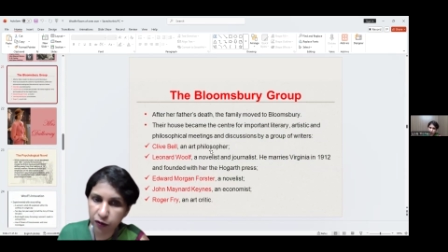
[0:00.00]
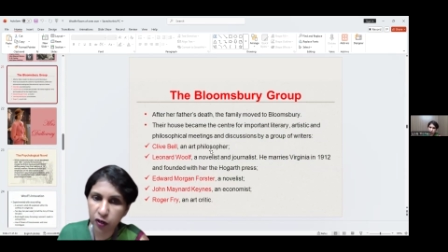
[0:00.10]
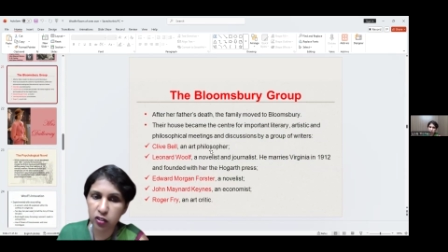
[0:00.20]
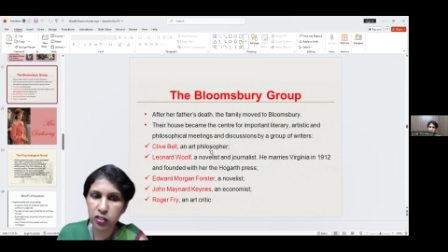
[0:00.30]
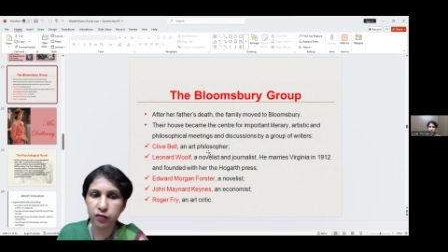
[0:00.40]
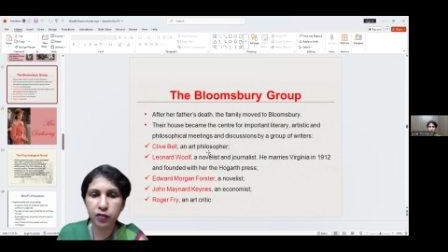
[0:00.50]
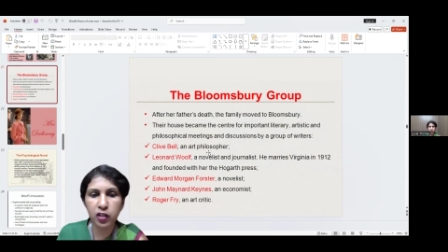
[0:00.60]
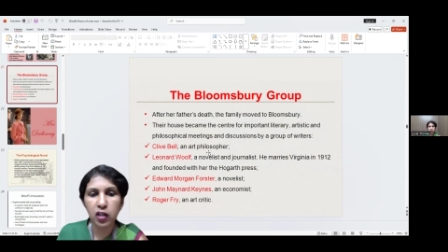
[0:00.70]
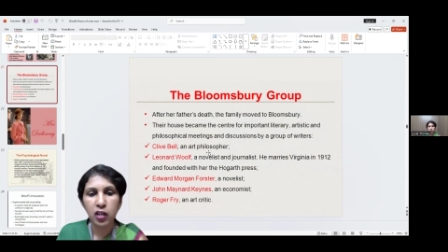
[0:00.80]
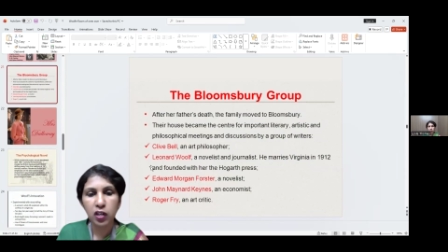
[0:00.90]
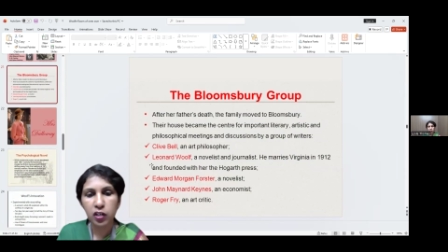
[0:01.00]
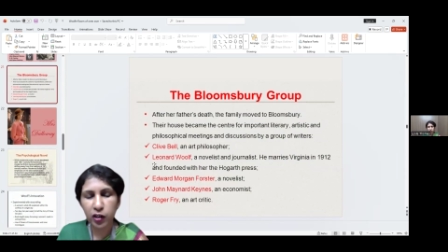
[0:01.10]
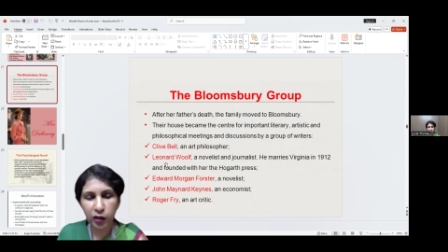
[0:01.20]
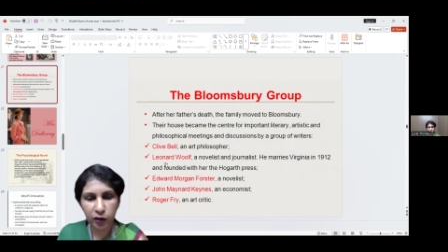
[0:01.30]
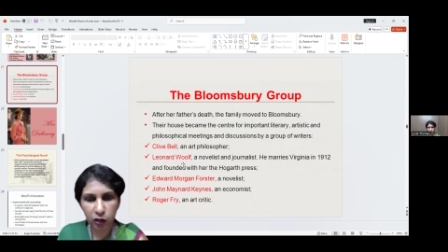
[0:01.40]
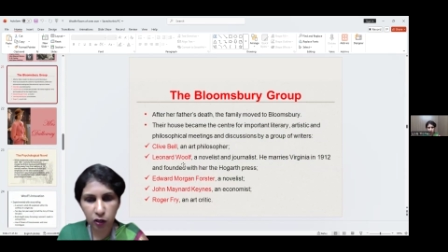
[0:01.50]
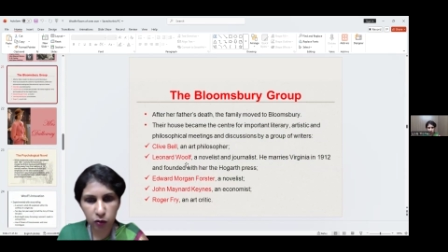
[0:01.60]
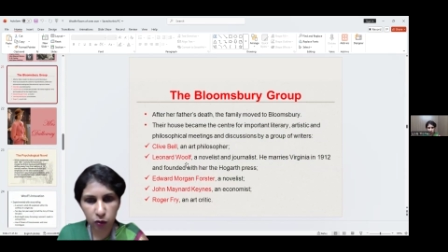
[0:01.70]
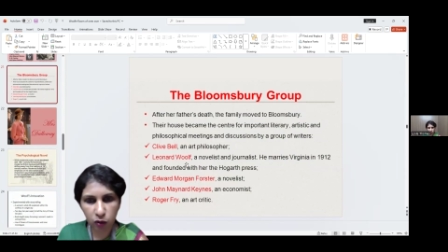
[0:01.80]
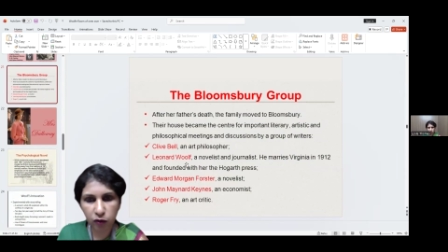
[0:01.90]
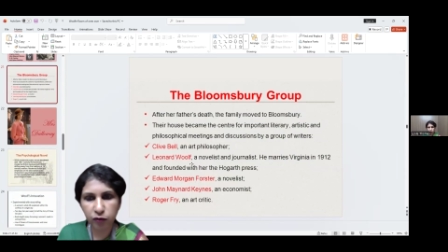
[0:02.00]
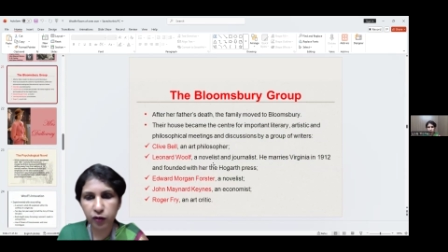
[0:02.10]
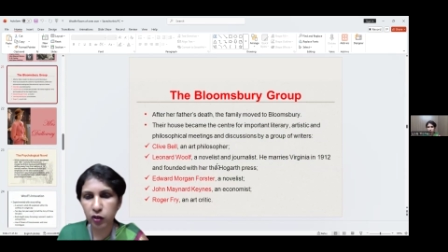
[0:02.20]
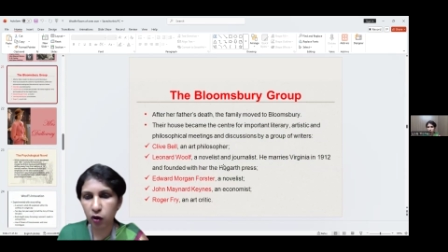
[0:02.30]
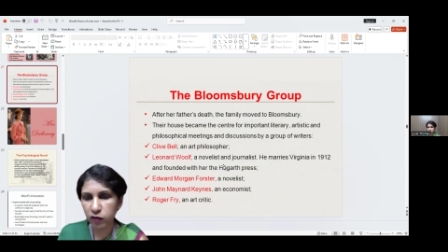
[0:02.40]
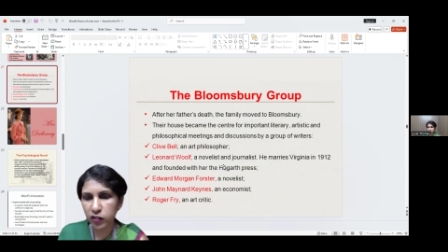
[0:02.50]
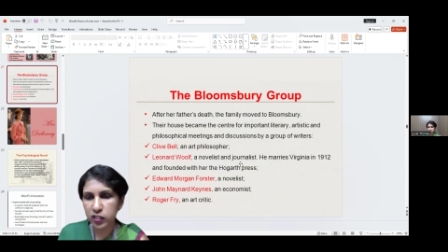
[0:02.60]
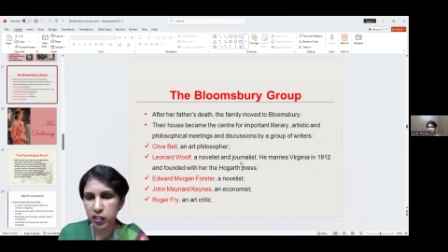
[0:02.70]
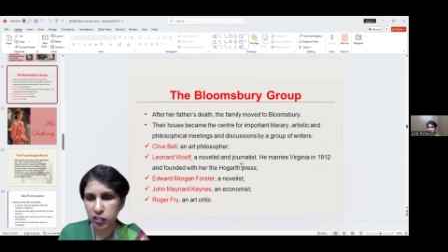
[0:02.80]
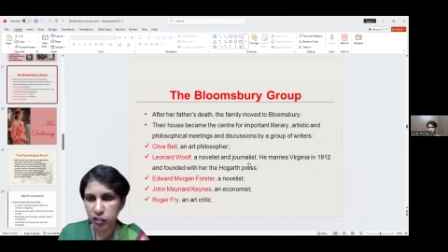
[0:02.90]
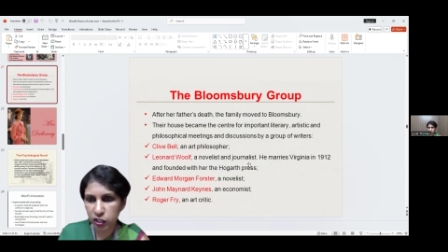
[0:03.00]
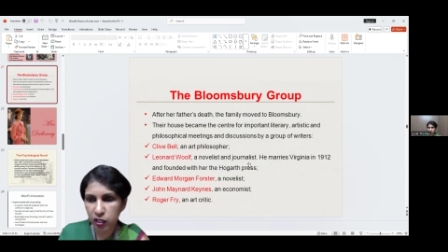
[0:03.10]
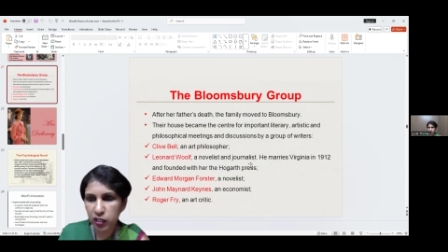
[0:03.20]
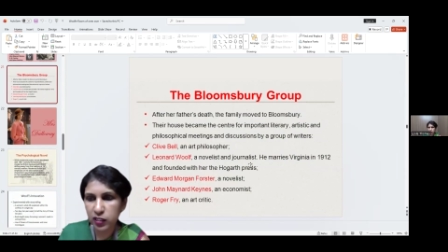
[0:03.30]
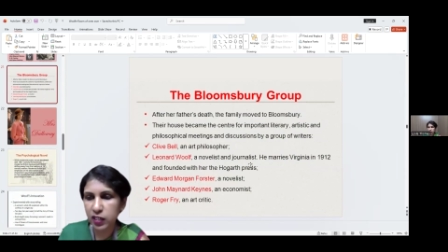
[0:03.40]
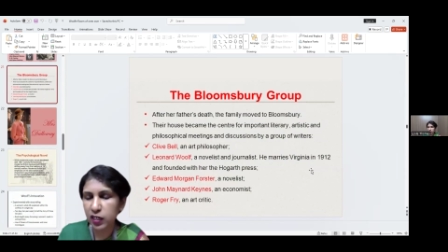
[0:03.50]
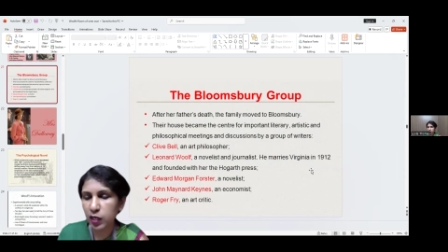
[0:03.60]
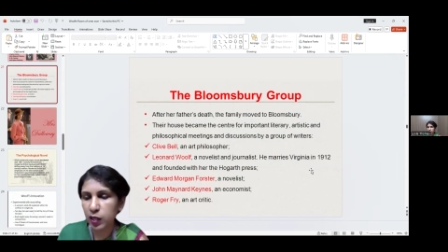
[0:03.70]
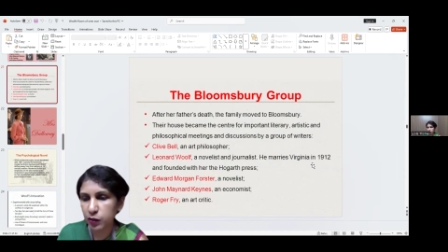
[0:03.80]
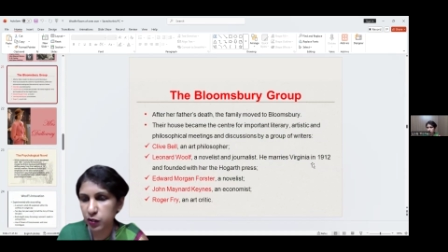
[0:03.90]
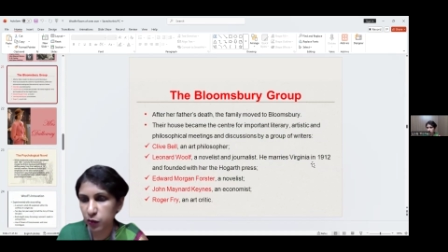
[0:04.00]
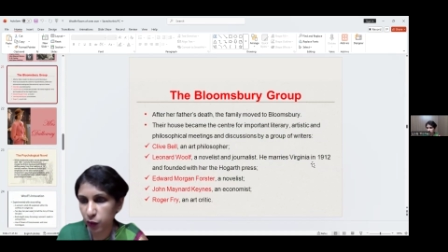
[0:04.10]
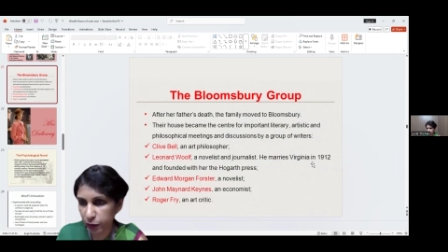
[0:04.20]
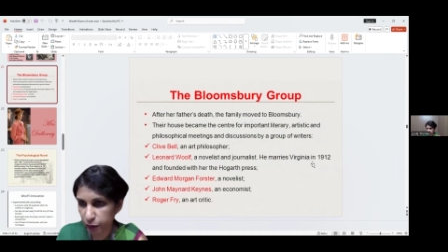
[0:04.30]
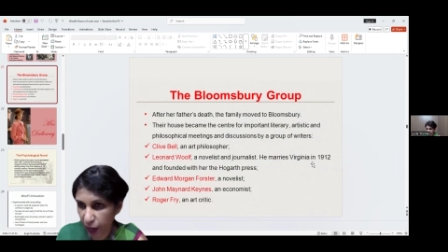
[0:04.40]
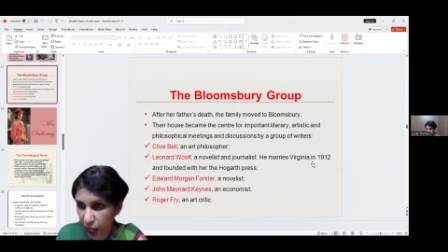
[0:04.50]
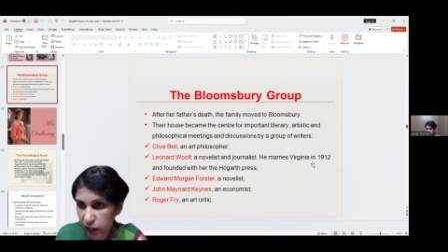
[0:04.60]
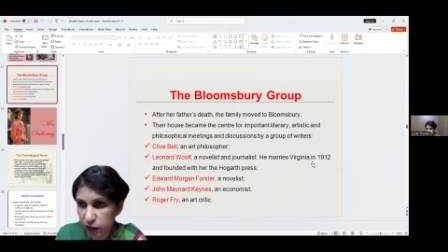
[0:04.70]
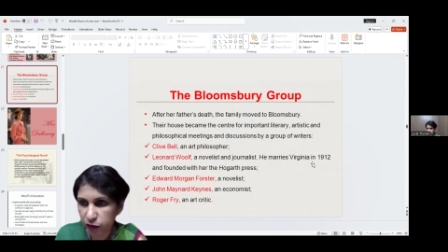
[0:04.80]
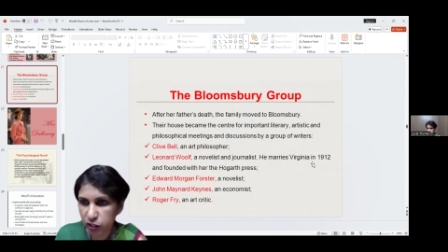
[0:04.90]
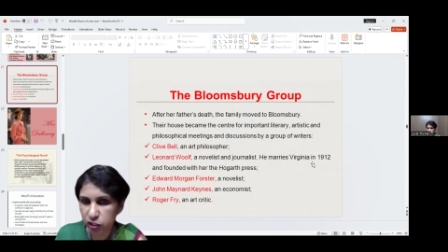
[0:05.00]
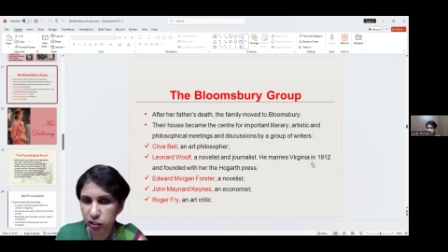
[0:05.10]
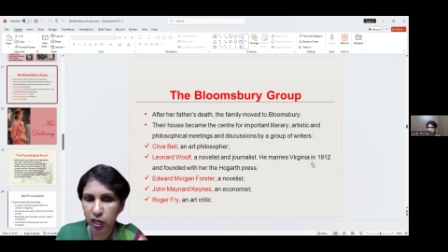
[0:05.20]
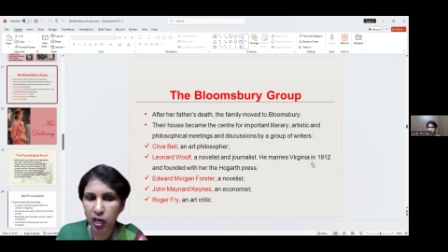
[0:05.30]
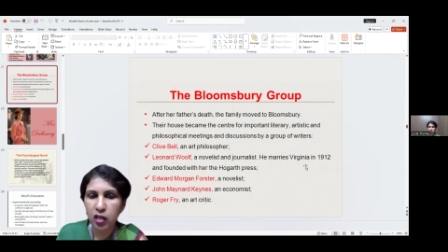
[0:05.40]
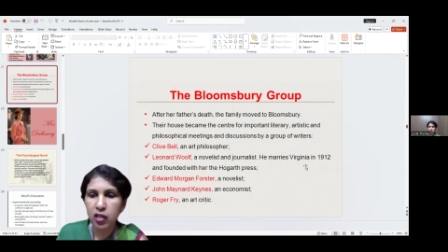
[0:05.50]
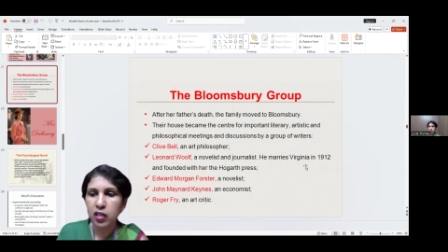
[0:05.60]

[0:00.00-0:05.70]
philosopher, Leonard Woolf, novelist and journalist, and he is the one who married Virginia